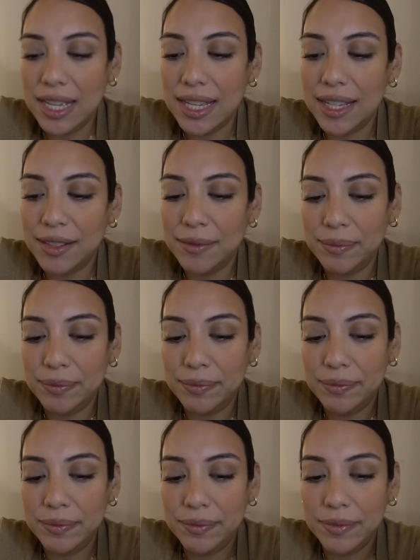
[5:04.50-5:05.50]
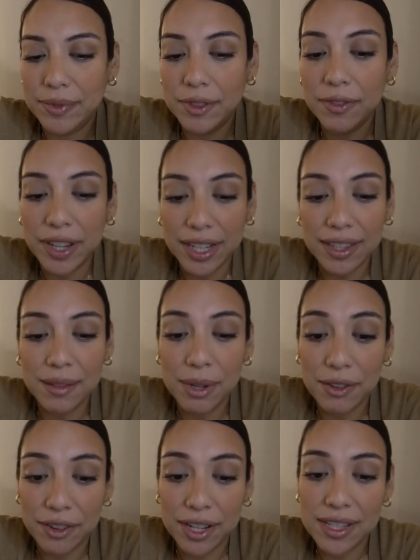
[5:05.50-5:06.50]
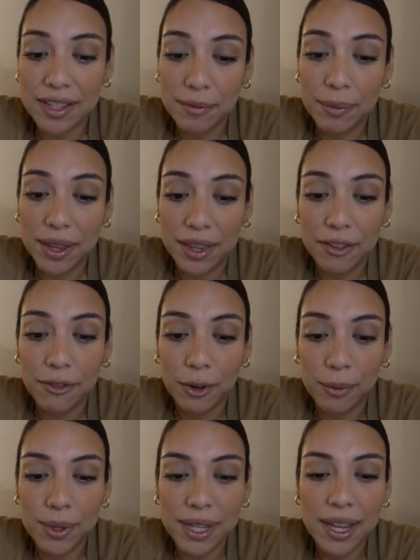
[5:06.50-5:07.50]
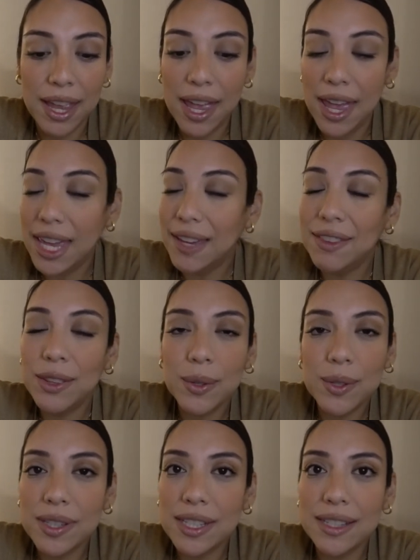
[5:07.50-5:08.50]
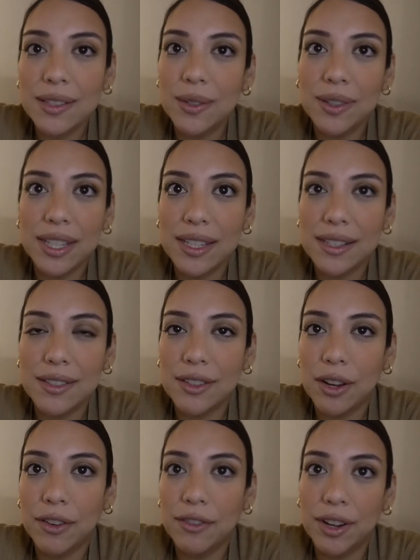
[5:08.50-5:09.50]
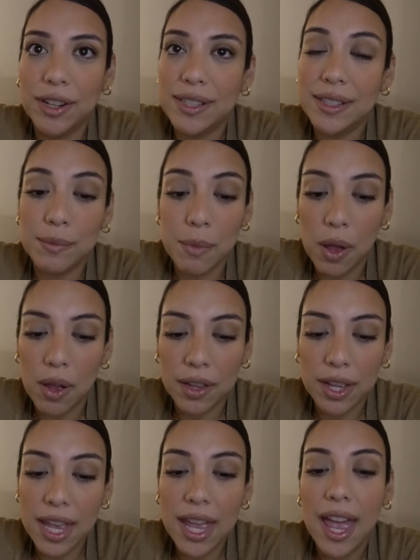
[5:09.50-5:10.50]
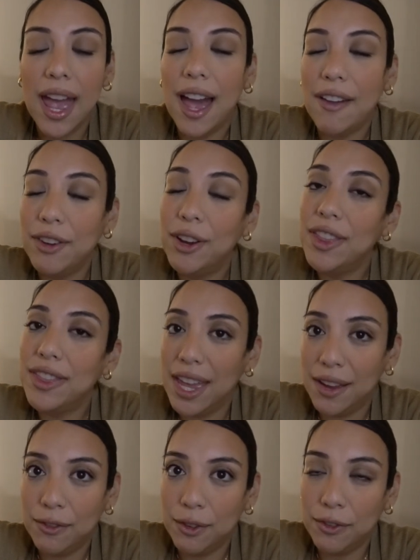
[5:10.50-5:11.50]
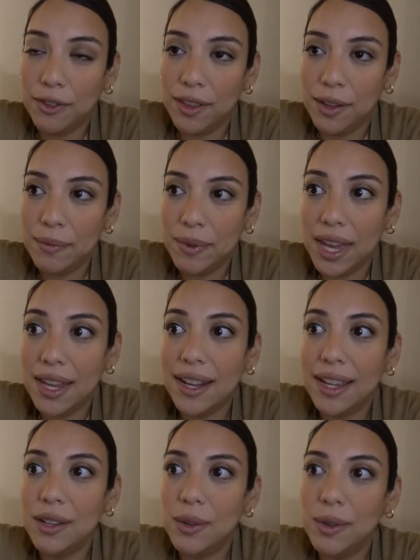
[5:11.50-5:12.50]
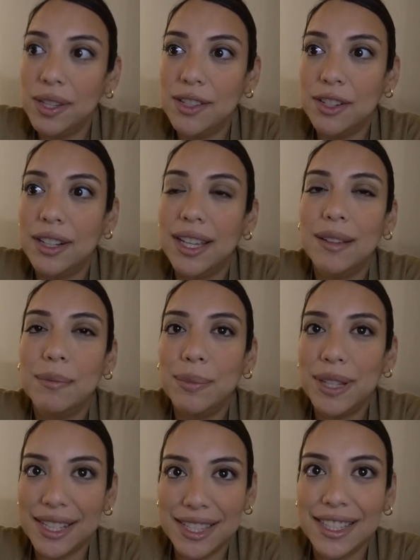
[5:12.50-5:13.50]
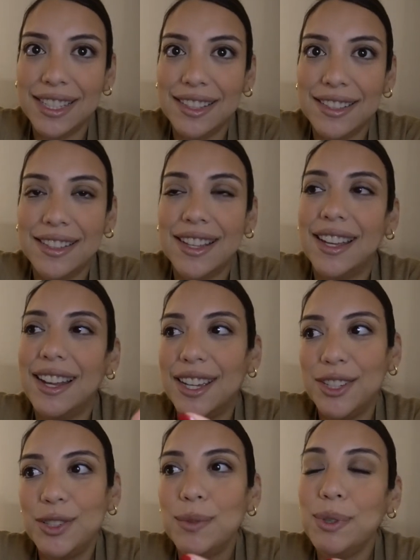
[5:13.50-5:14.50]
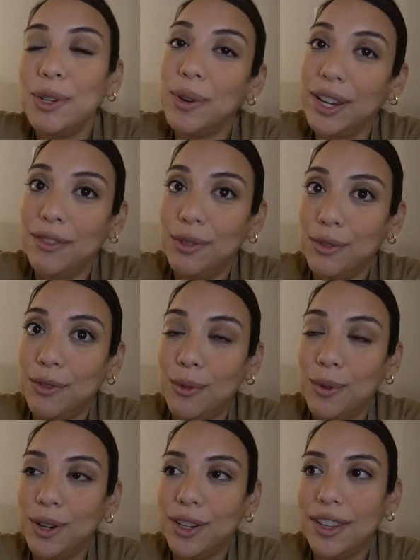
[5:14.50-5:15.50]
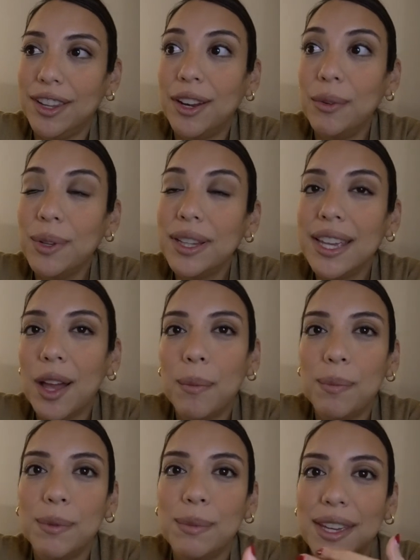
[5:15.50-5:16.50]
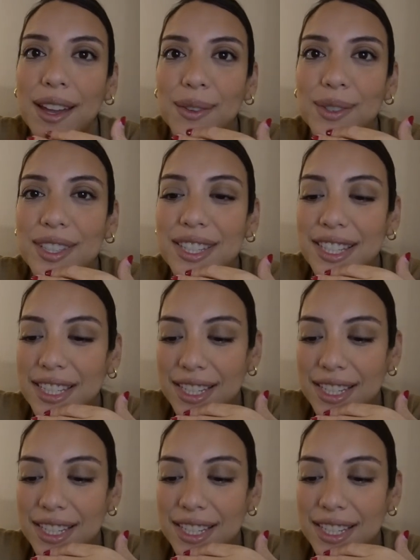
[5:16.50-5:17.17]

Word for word: um, the fact that my friends have been there for me, even though these little things are very small, I'm very thankful for them. And I know these are like blessings that I should be grateful for that are really helping me out.